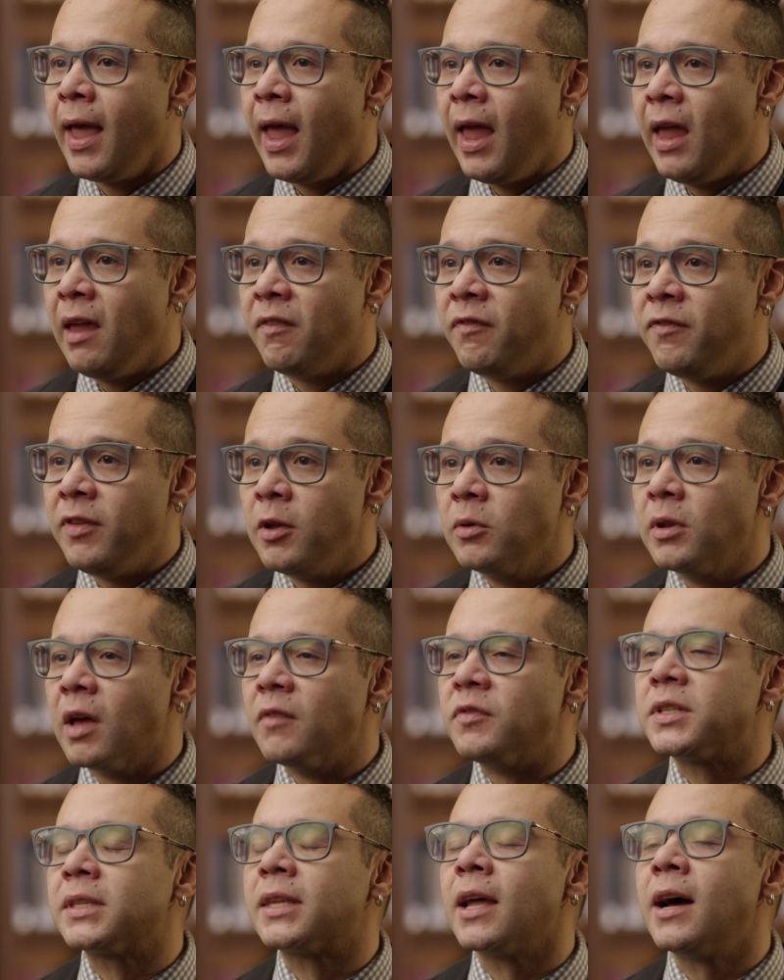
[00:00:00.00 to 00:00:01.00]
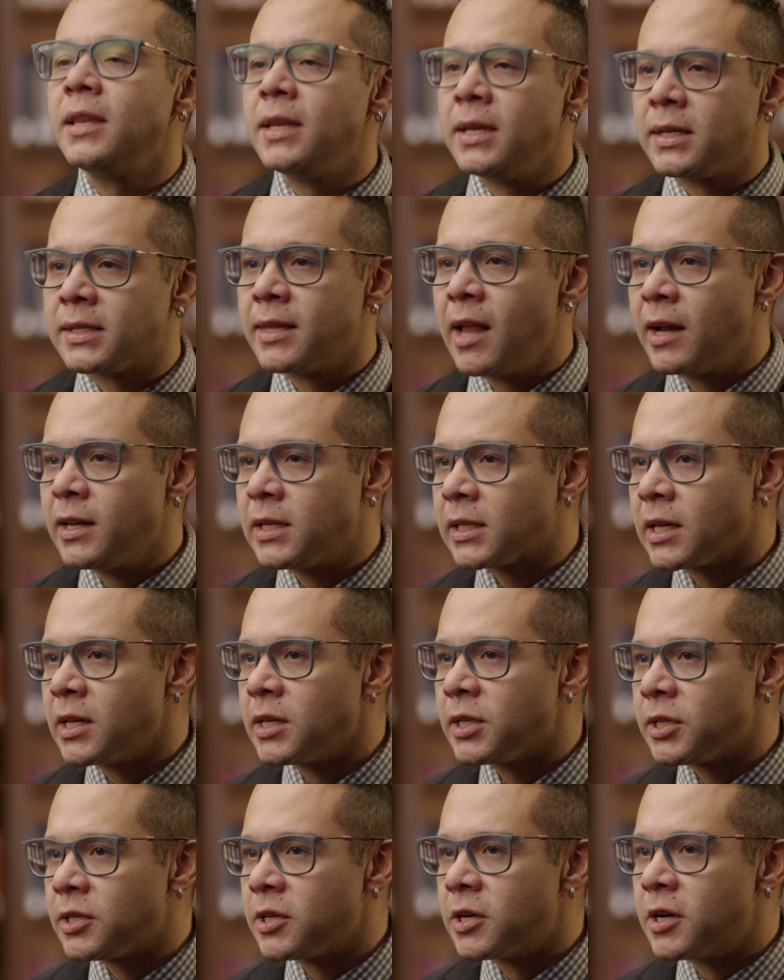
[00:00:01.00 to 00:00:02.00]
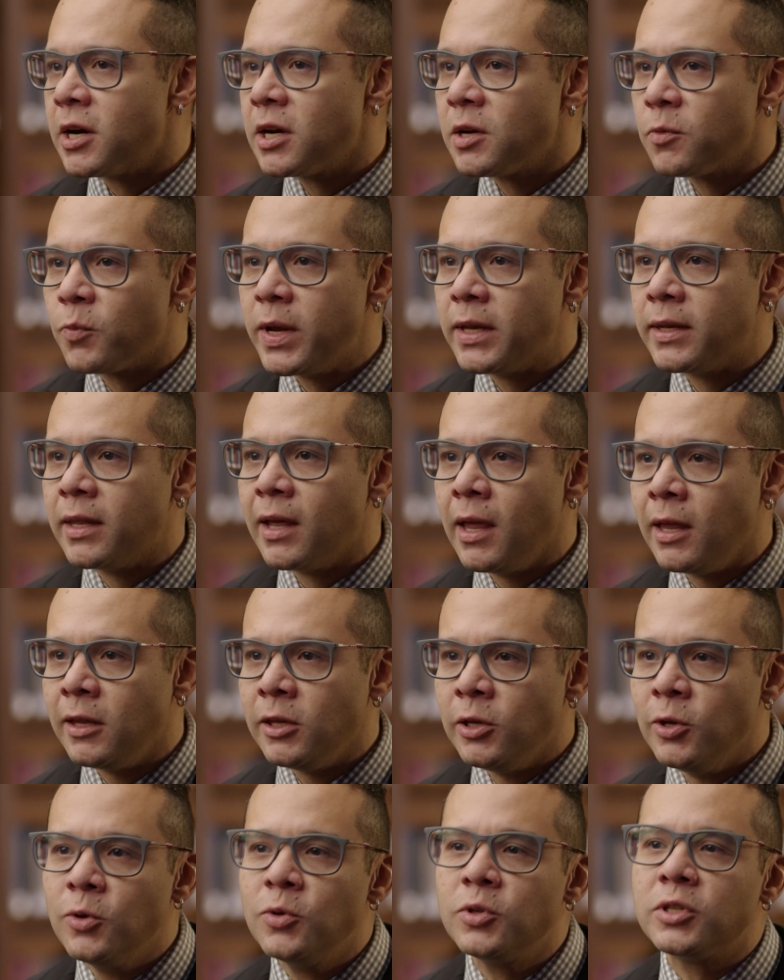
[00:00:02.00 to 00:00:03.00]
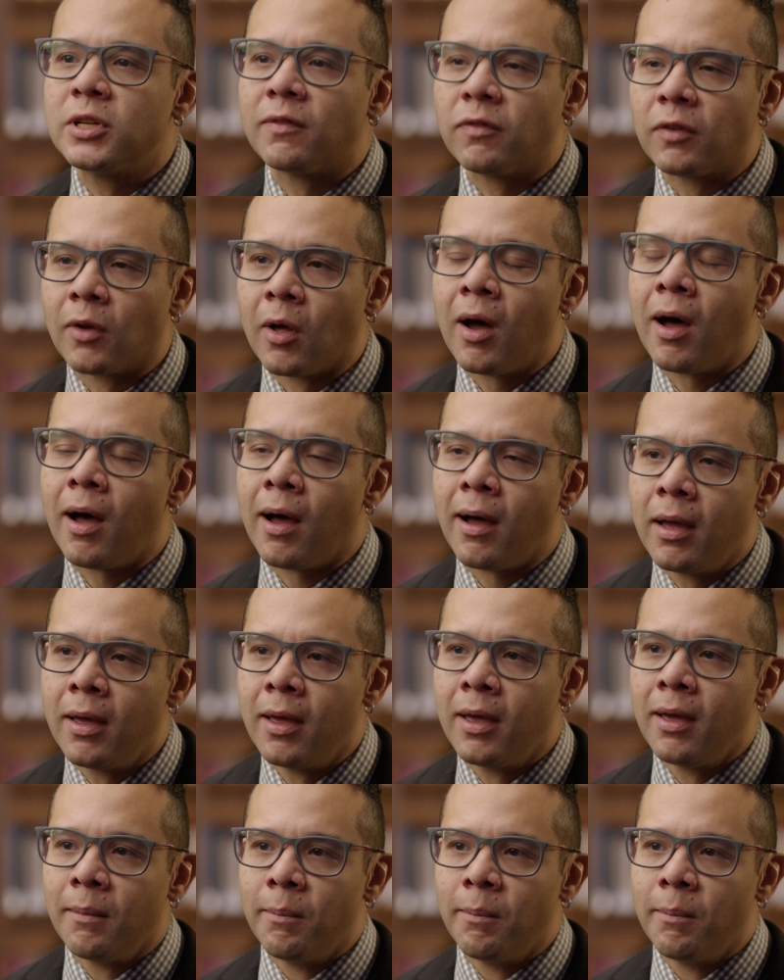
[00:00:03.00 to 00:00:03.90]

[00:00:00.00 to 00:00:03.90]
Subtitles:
a field of studies that is concerned with the use of law